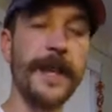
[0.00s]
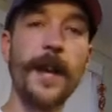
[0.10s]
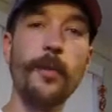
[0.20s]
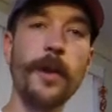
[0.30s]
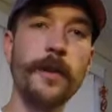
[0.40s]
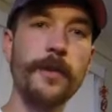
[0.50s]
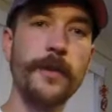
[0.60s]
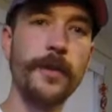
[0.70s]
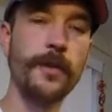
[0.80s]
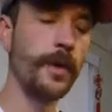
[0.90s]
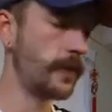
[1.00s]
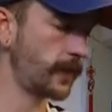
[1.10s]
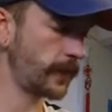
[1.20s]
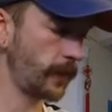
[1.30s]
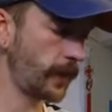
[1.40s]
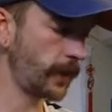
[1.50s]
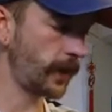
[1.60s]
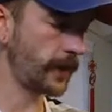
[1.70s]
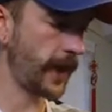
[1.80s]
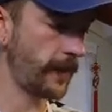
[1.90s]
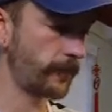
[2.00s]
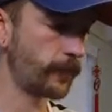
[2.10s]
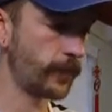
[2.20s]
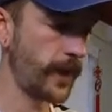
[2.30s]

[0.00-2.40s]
Today we're going to review the small card game